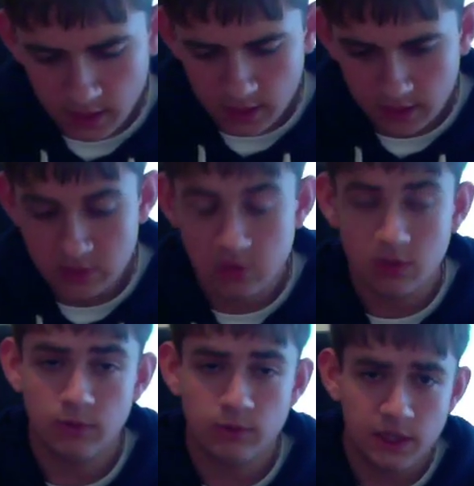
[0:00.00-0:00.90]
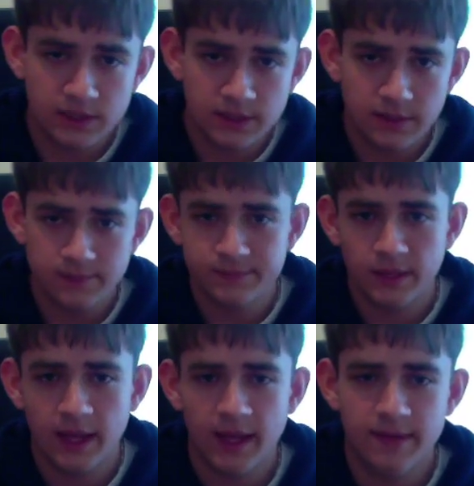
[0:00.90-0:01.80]
These are the Rasta,
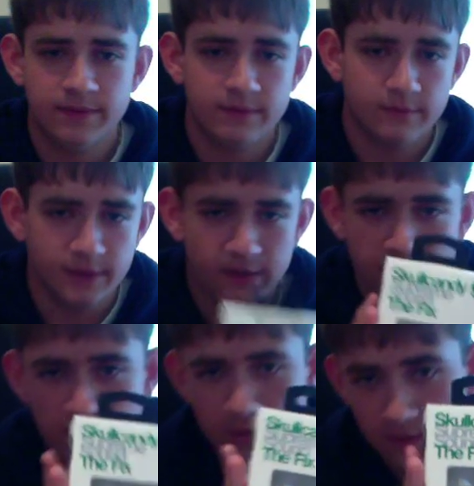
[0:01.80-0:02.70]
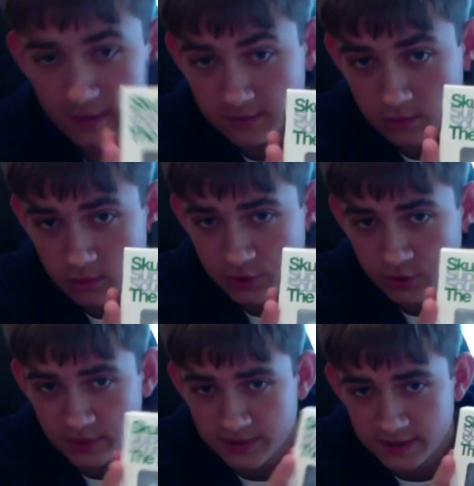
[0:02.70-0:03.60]
and of course you
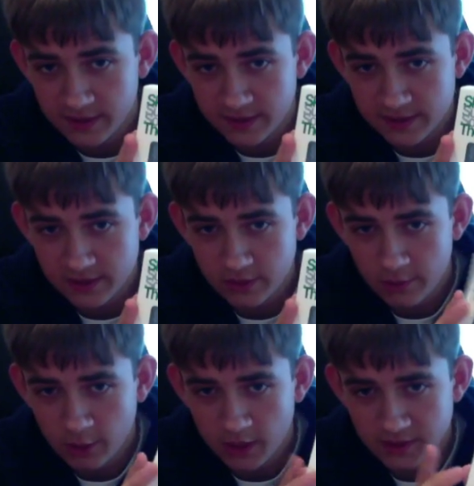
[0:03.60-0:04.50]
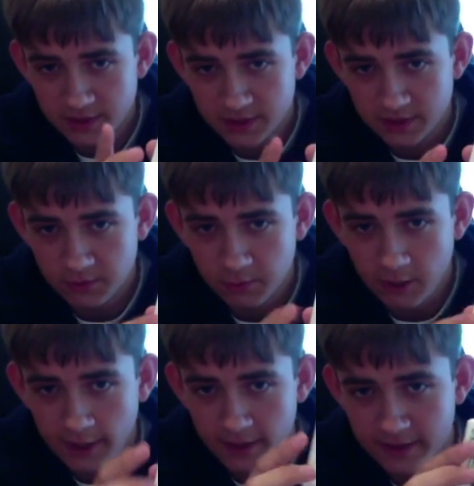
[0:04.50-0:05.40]
can see this is the new boxing. It's
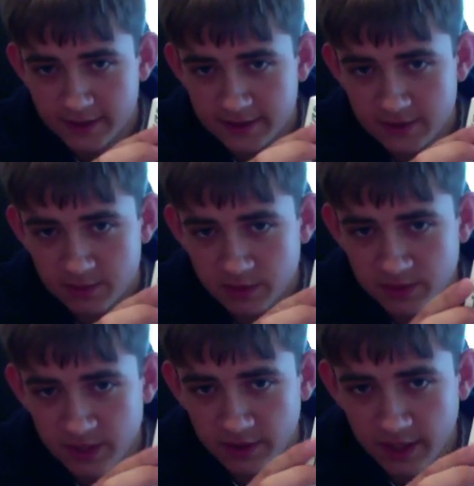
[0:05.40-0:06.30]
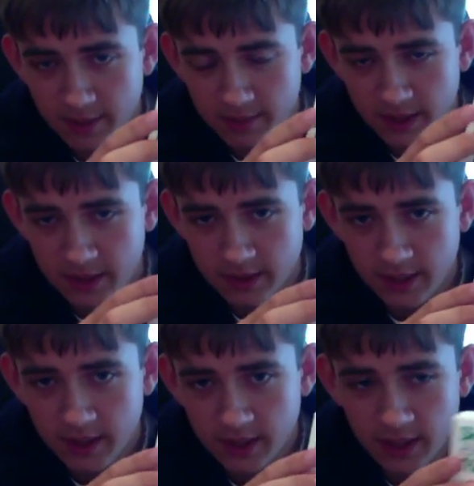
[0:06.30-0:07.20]
white, has the Supreme Sound campaign,
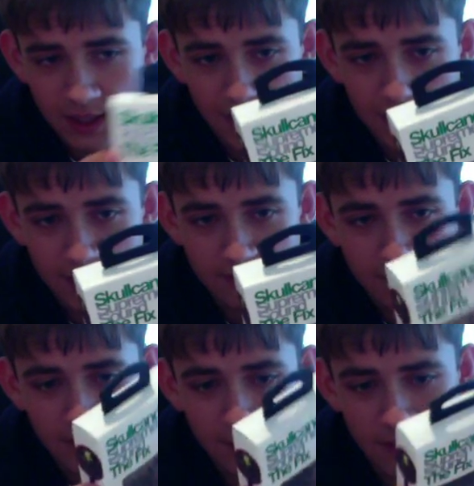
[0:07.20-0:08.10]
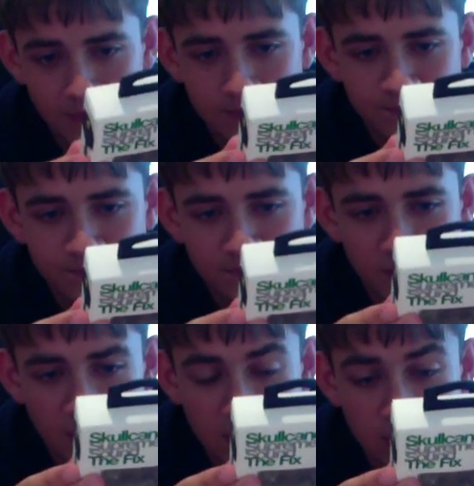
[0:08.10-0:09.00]
and
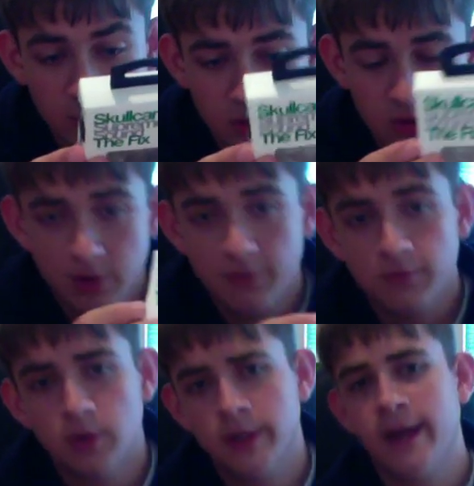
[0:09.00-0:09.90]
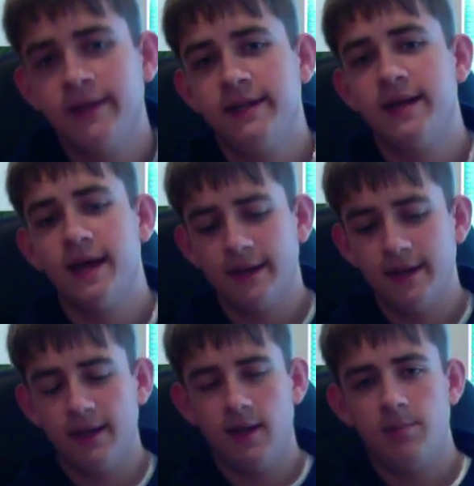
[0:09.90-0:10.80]
it was
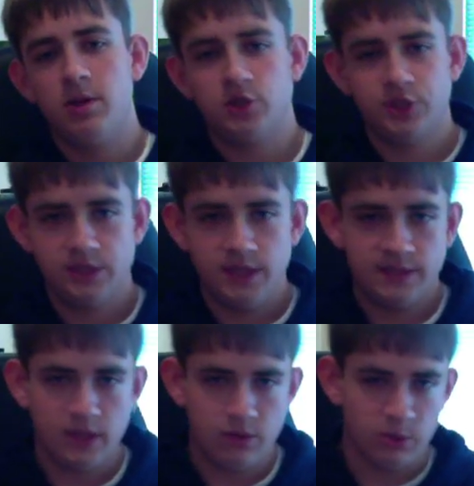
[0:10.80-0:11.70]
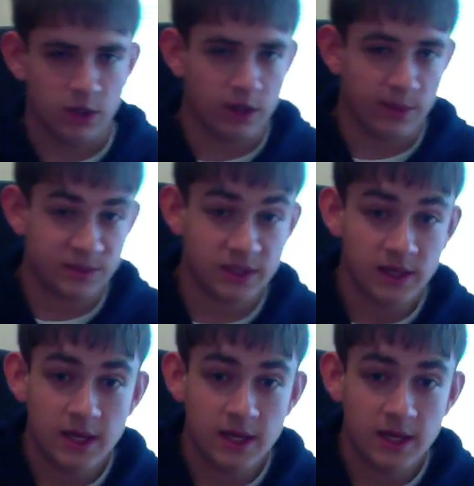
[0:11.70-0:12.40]
$34.99, and I purchased these at Newbury Comics.